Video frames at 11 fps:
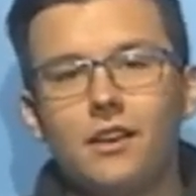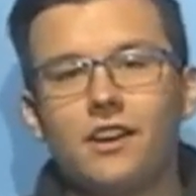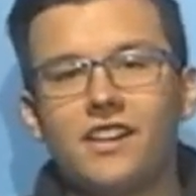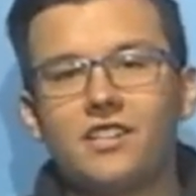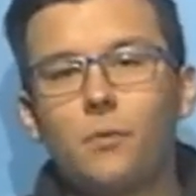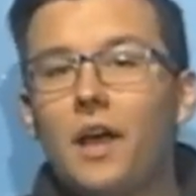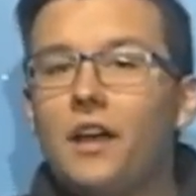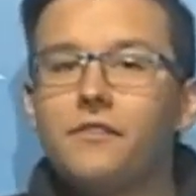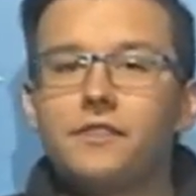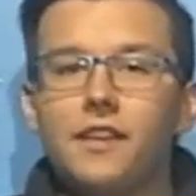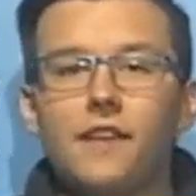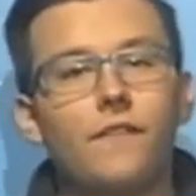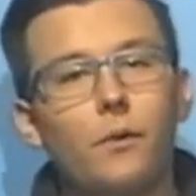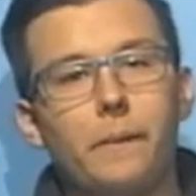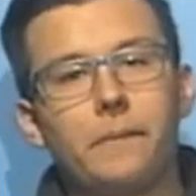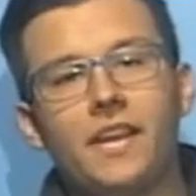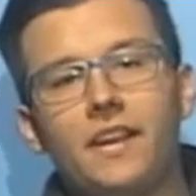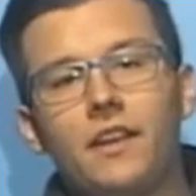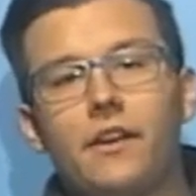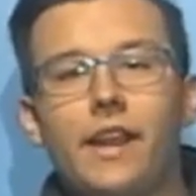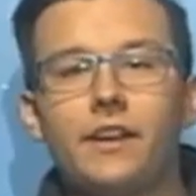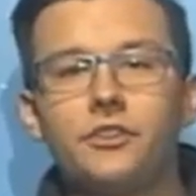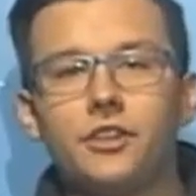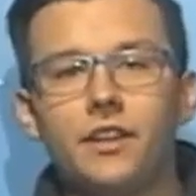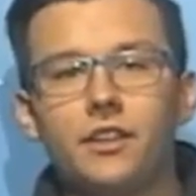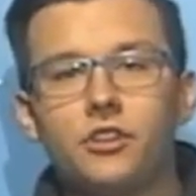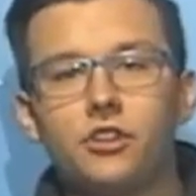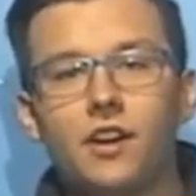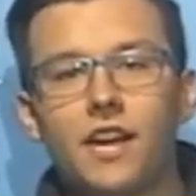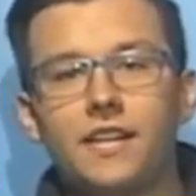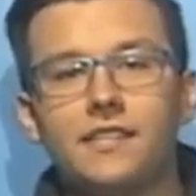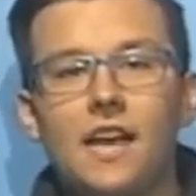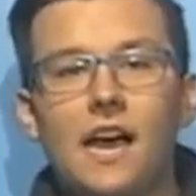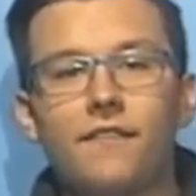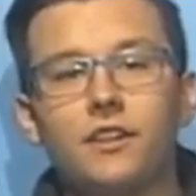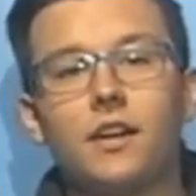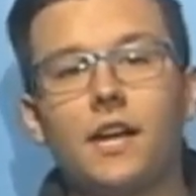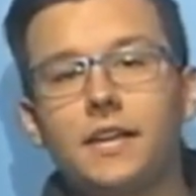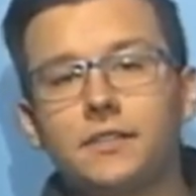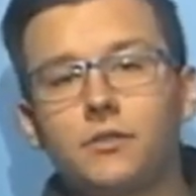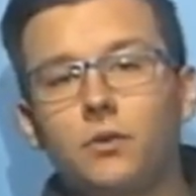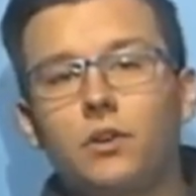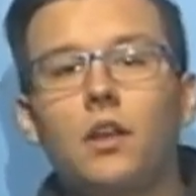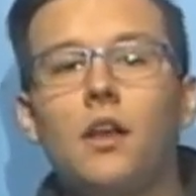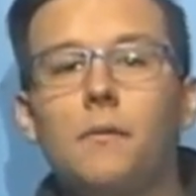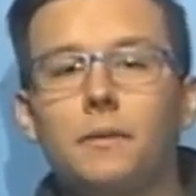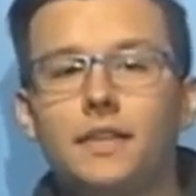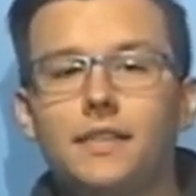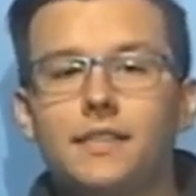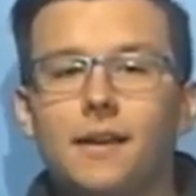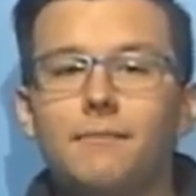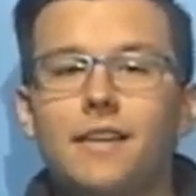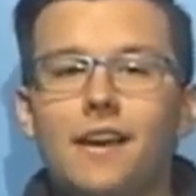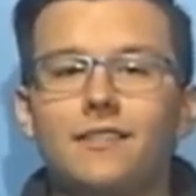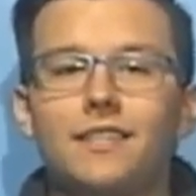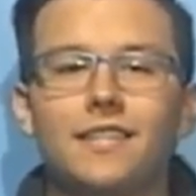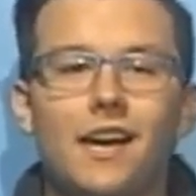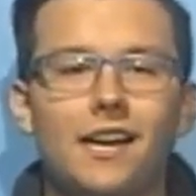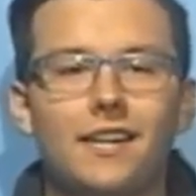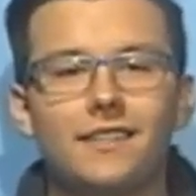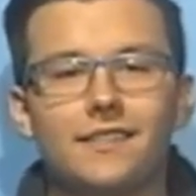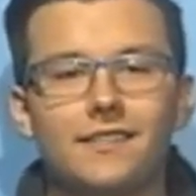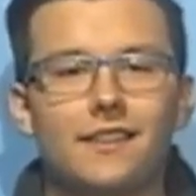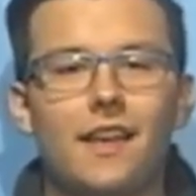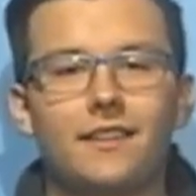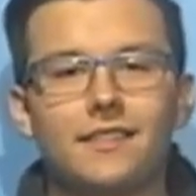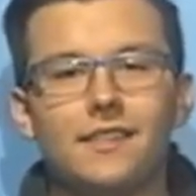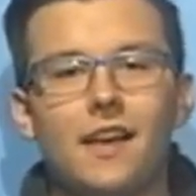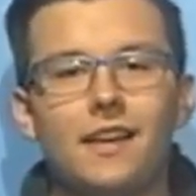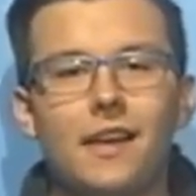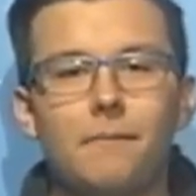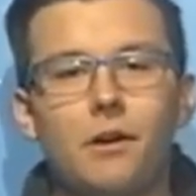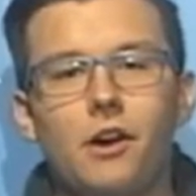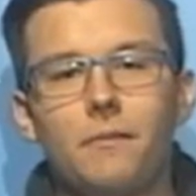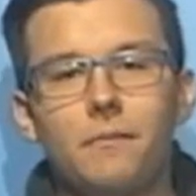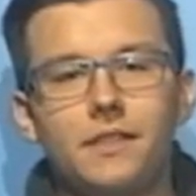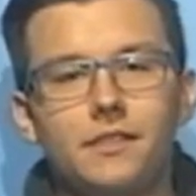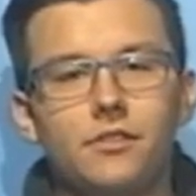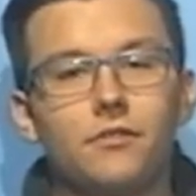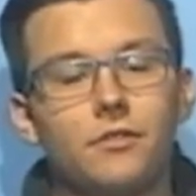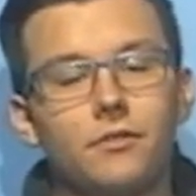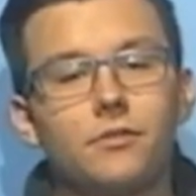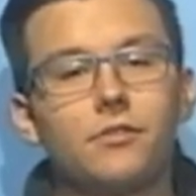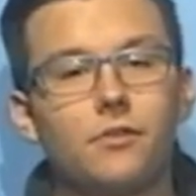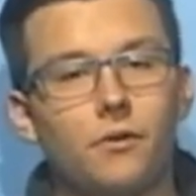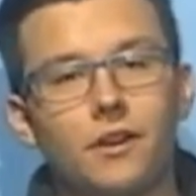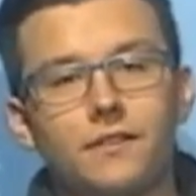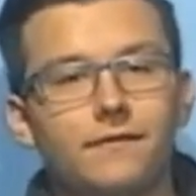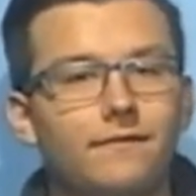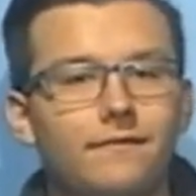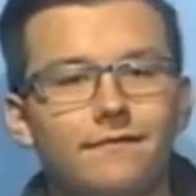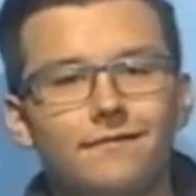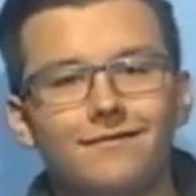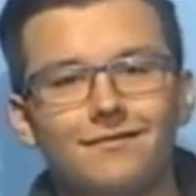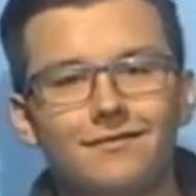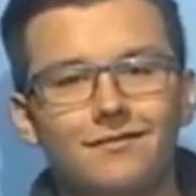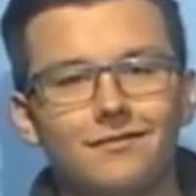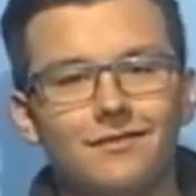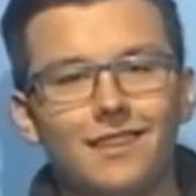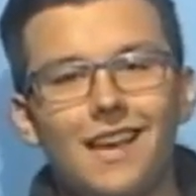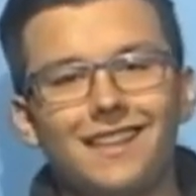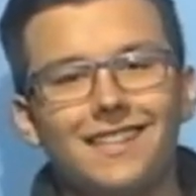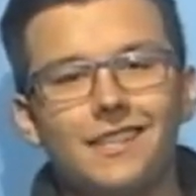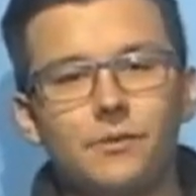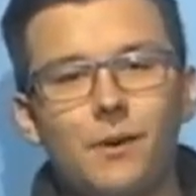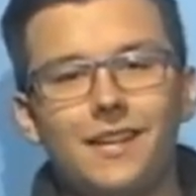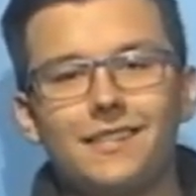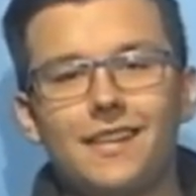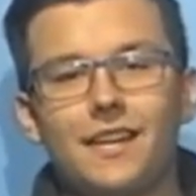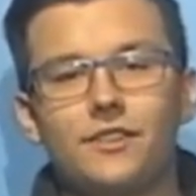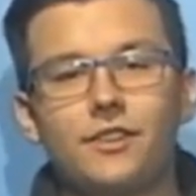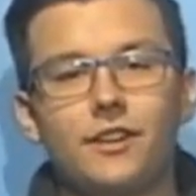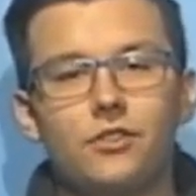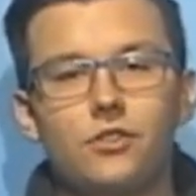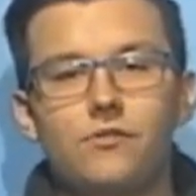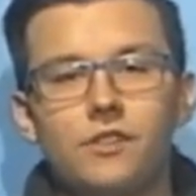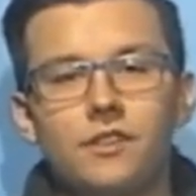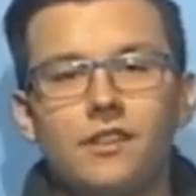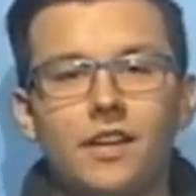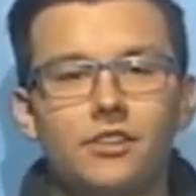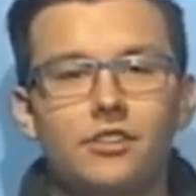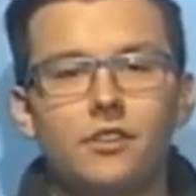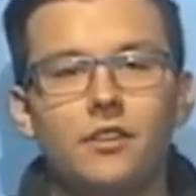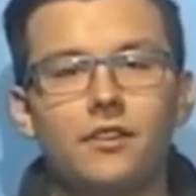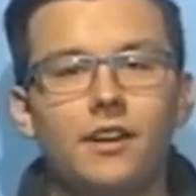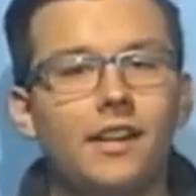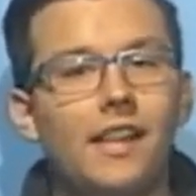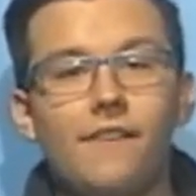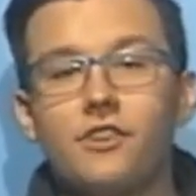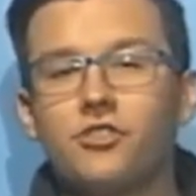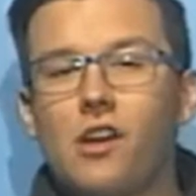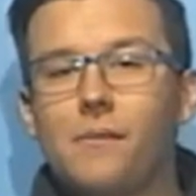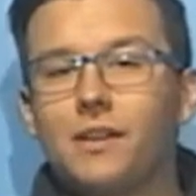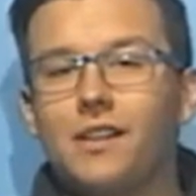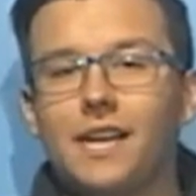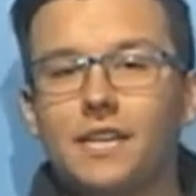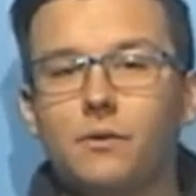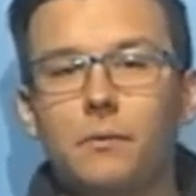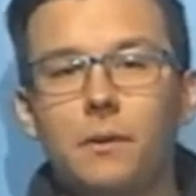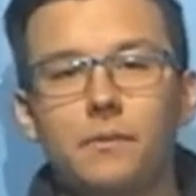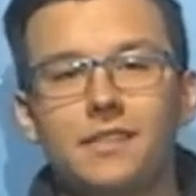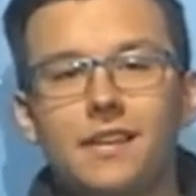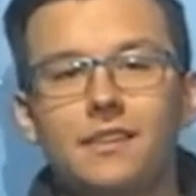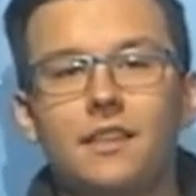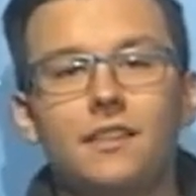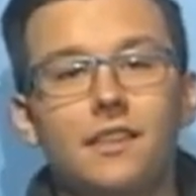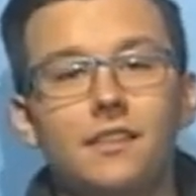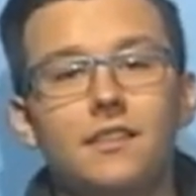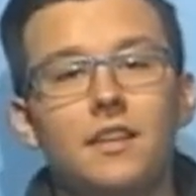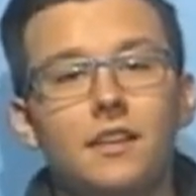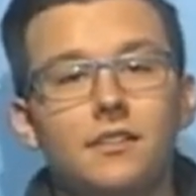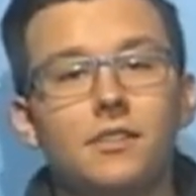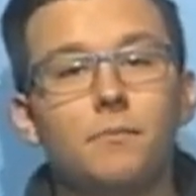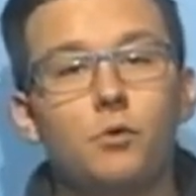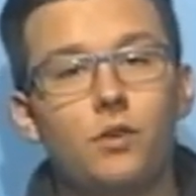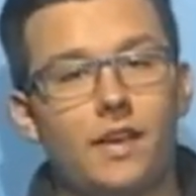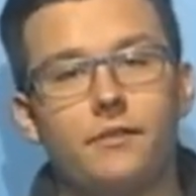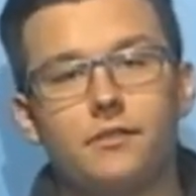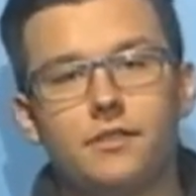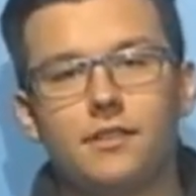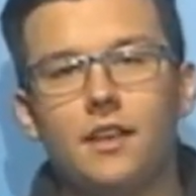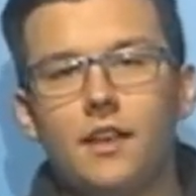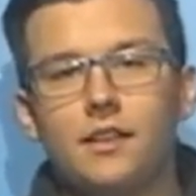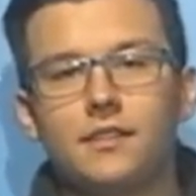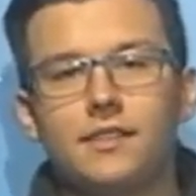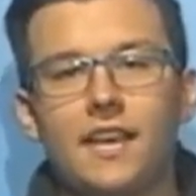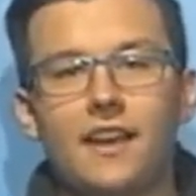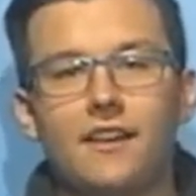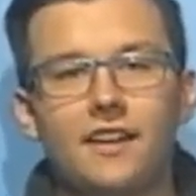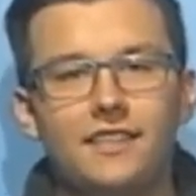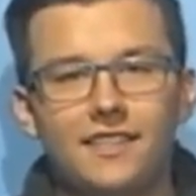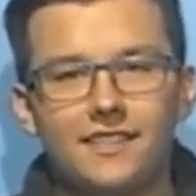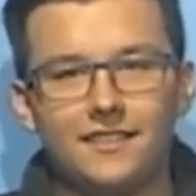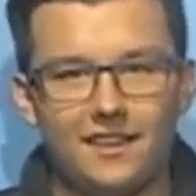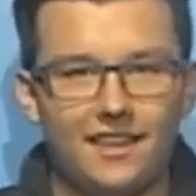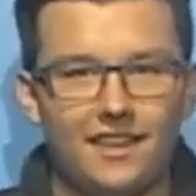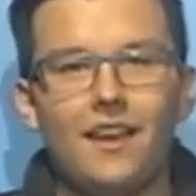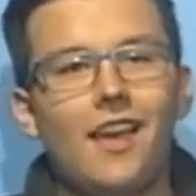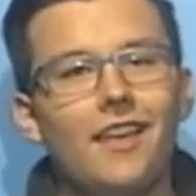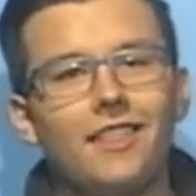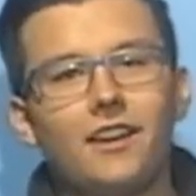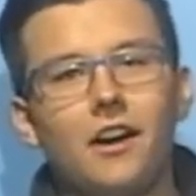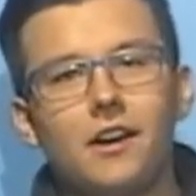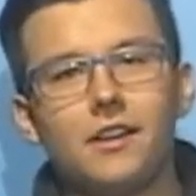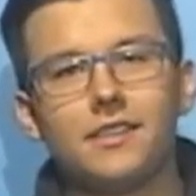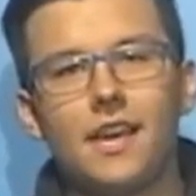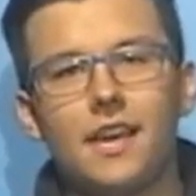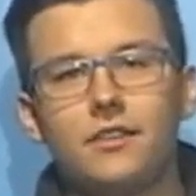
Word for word: Grade 12s, if you are planning on entering the trades after high school, please come down to guidance and sign up on Ms. DeRue's door. This Wednesday during junior lunch, the grade 11 drama class will be presenting this year's Spook House, Scary Disney. The cost to